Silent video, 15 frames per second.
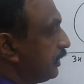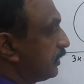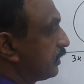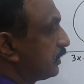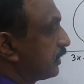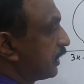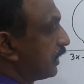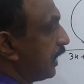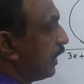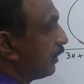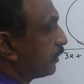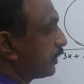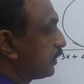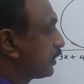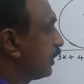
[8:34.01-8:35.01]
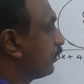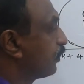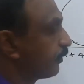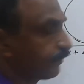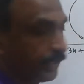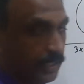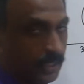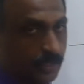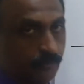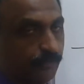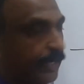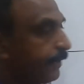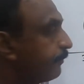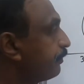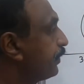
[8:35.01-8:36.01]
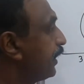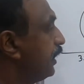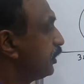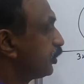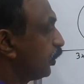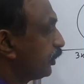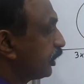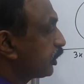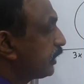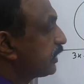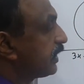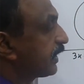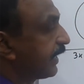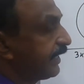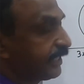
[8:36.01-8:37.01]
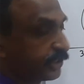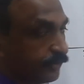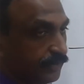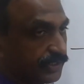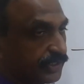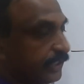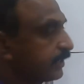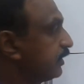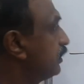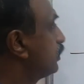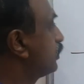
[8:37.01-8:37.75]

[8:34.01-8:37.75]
6, 9, 16, 20. Fine. So this is the radius of the circle.